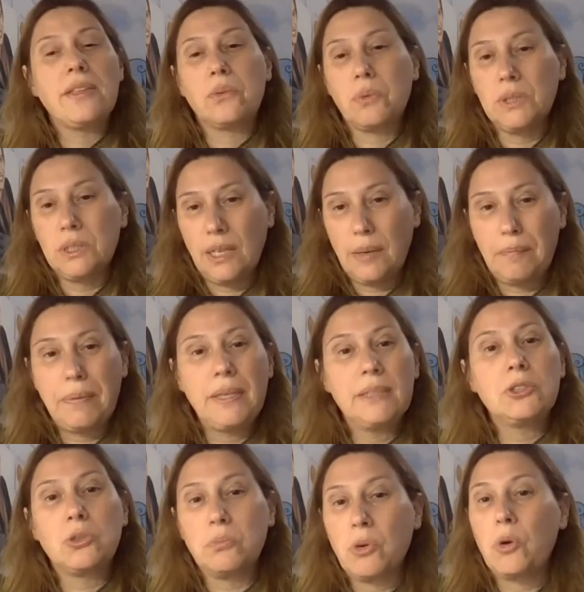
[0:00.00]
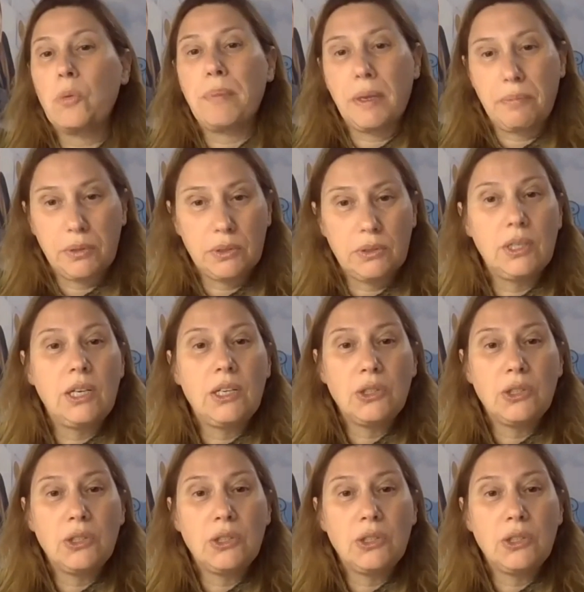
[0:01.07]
that will appeal to more people